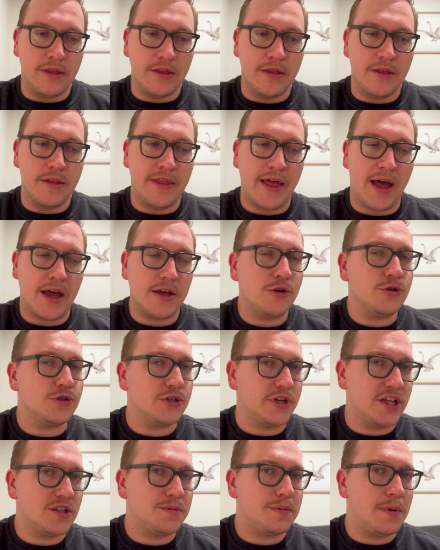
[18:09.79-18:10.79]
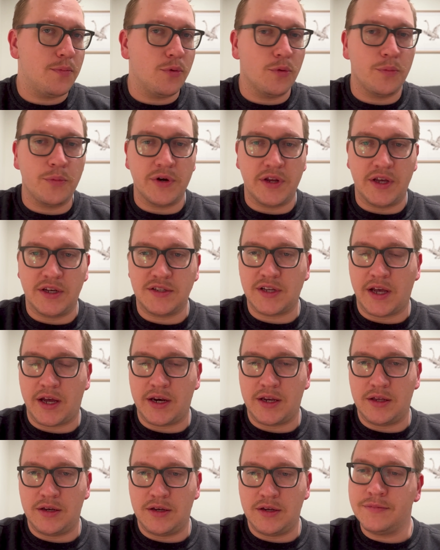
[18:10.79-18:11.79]
that usually gets people pretty
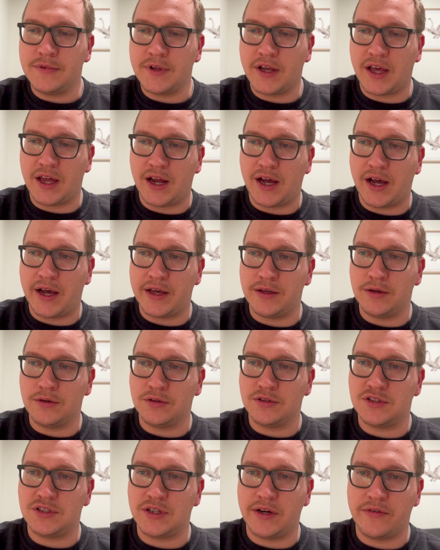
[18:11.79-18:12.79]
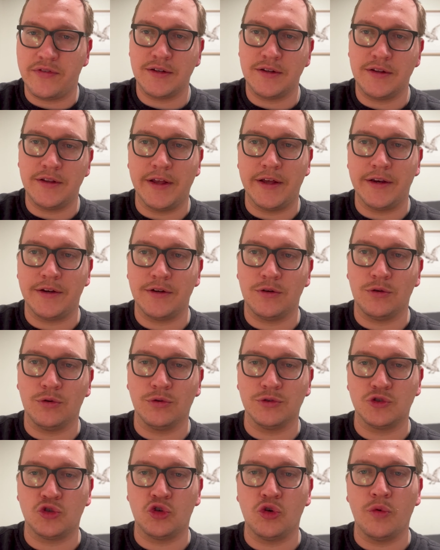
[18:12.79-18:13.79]
excited. The kind of high yield stuff that old
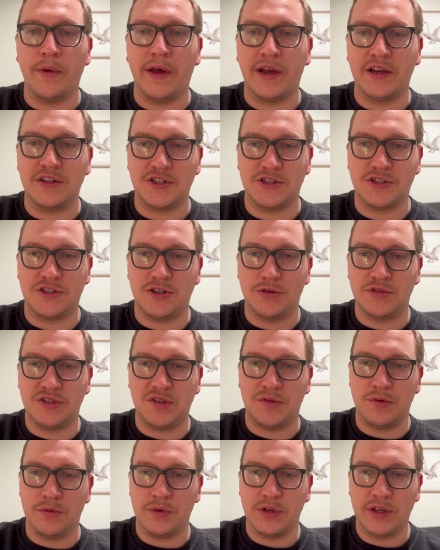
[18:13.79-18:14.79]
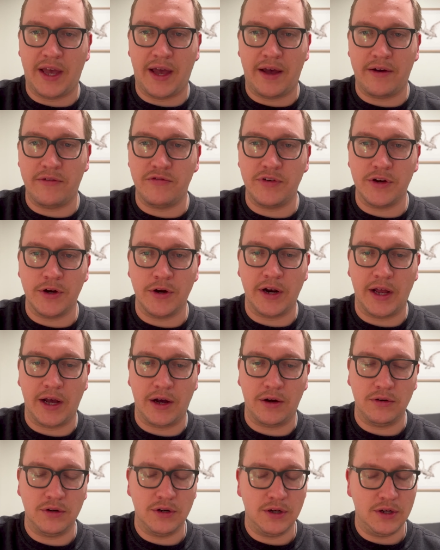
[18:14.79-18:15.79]
school banks just don't seem to really have figured
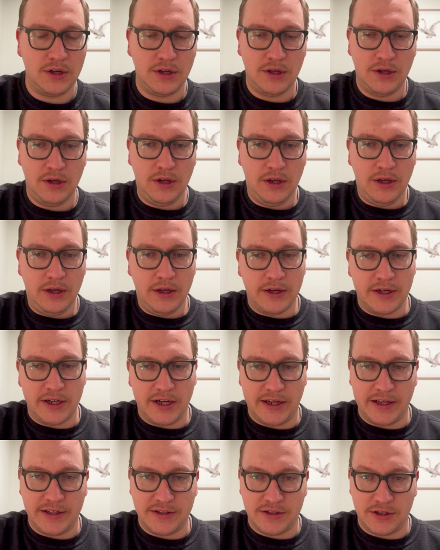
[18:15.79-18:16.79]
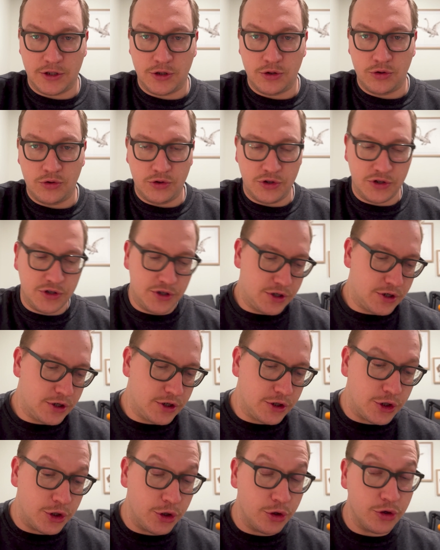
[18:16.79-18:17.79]
out is a
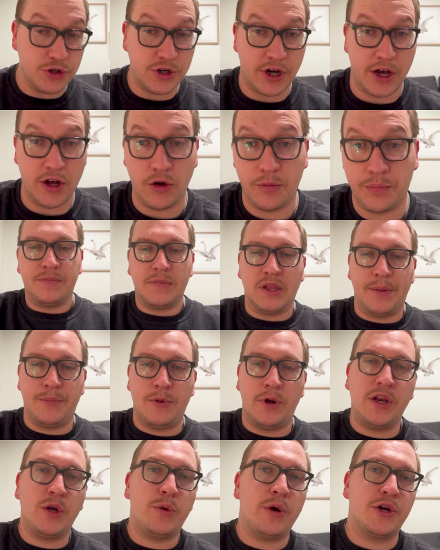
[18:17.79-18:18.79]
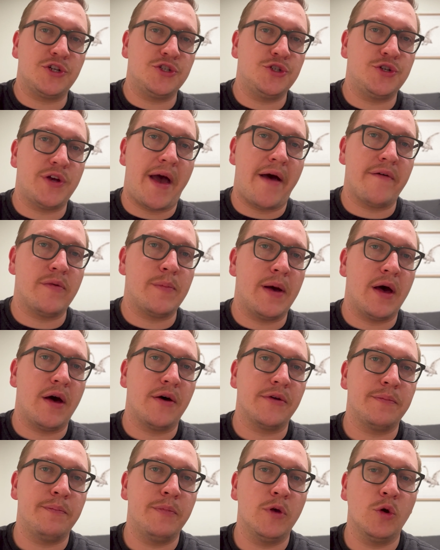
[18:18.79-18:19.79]
huge help. Let me know any questions you have
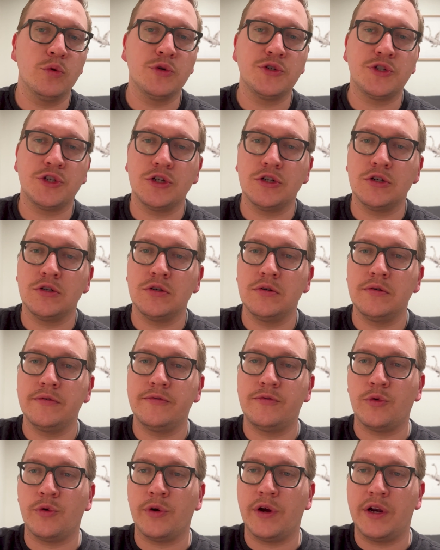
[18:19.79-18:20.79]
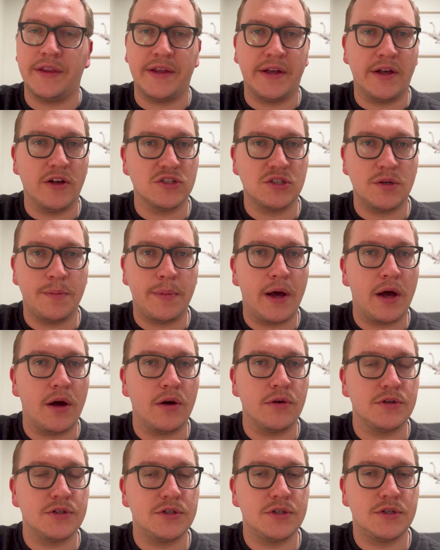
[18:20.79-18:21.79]
about bill reserve or anything else
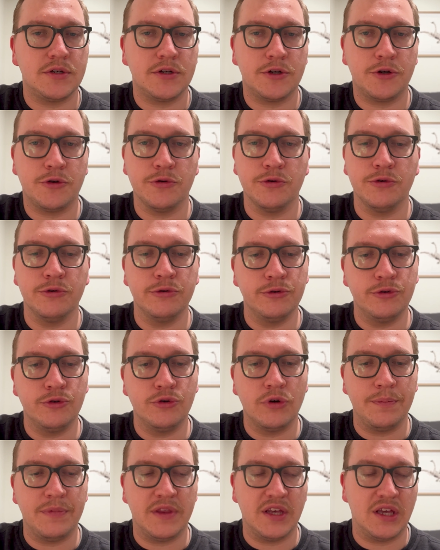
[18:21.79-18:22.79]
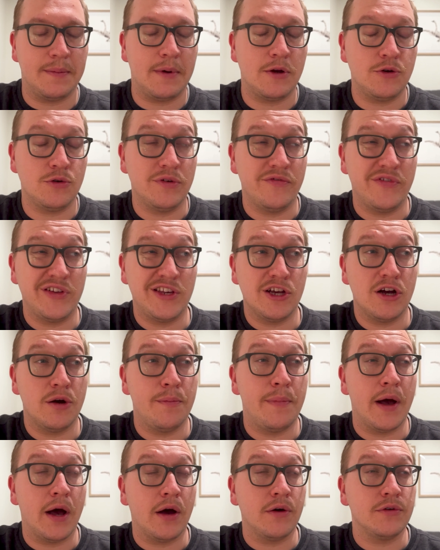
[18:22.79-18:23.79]
about Crew. I'm thinking about doing a video
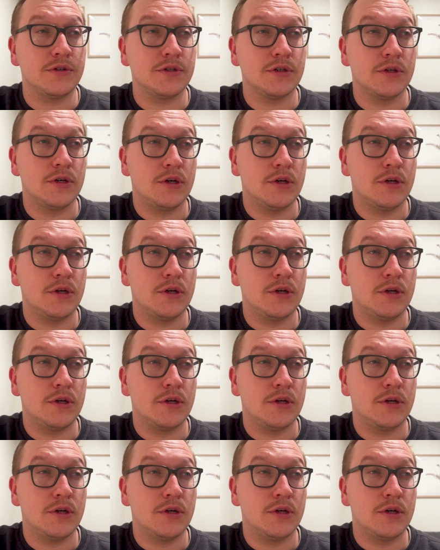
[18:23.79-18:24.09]
about